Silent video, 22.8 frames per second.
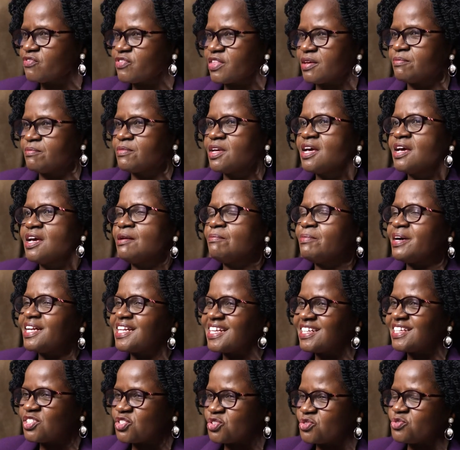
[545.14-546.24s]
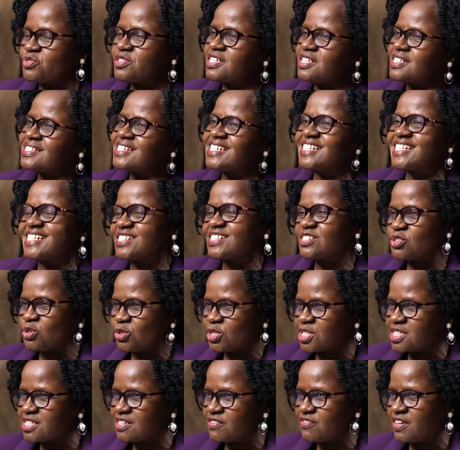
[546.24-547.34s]
of them, but the truth is it is
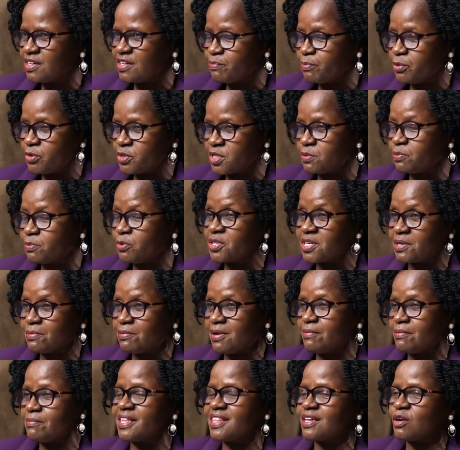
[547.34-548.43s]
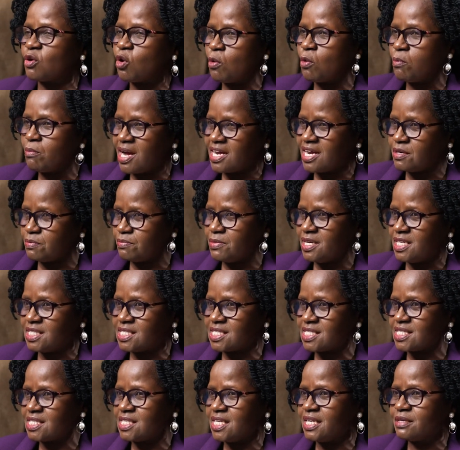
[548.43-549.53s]
not even possible. Remember the
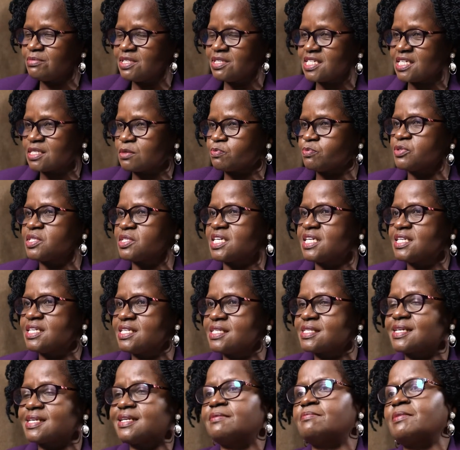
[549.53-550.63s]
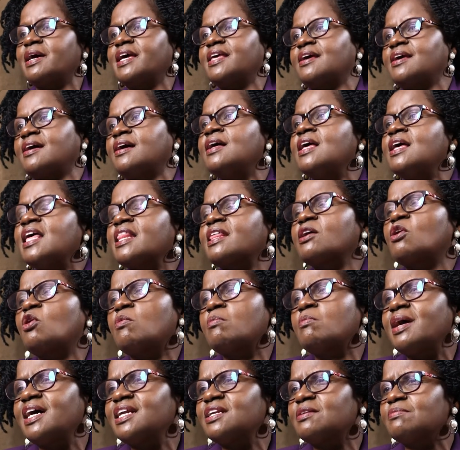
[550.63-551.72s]
commandments, let me just put a disclaimer here, the
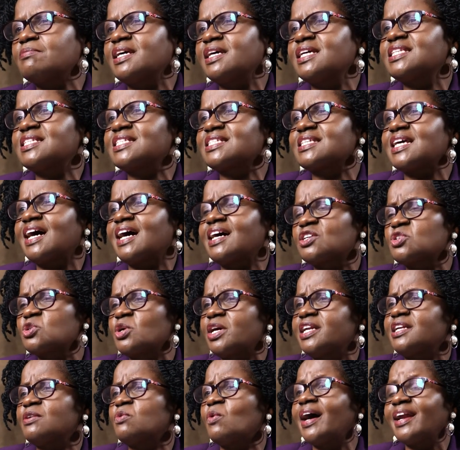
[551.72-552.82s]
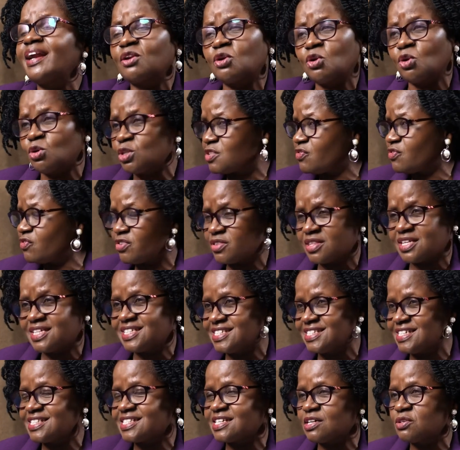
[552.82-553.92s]
commandments actually were not for the
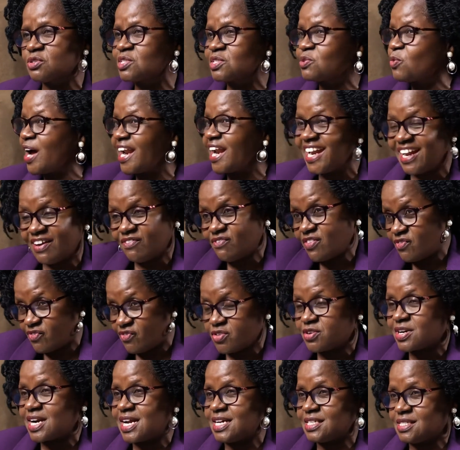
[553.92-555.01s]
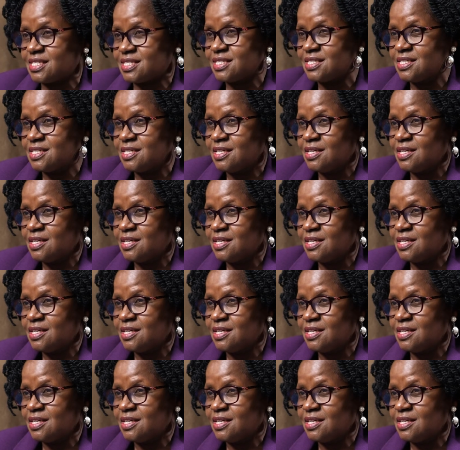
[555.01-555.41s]
Gentiles, they were never for us.